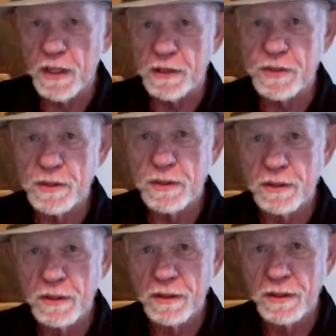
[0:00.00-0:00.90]
nudge.
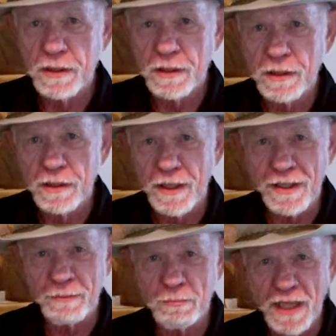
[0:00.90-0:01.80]
And
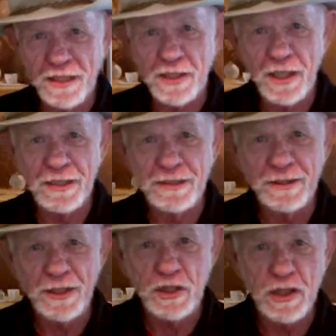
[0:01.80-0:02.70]
then, by God,
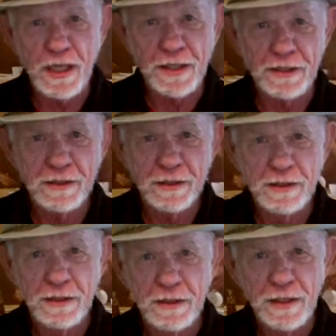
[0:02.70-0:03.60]
he got it.
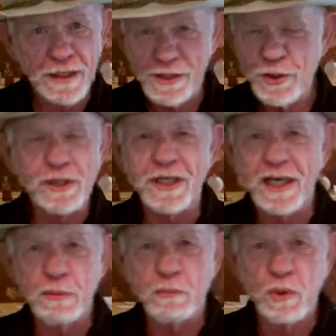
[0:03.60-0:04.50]
And he took a
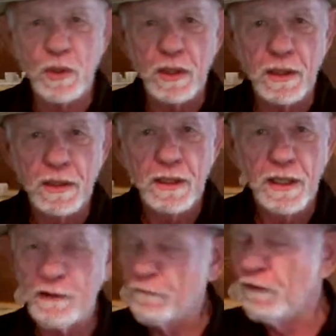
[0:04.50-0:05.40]
couple more.
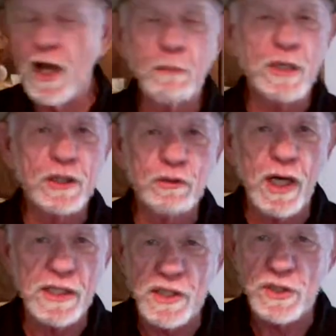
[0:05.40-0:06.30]
And he followed me
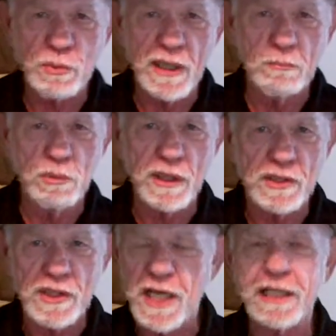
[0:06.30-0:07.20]
across the swaying bridge
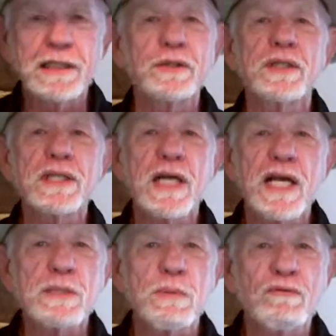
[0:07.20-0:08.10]
as I cleared the
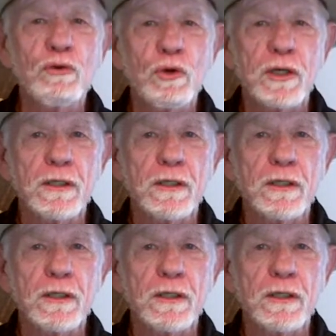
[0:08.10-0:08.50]
ties before.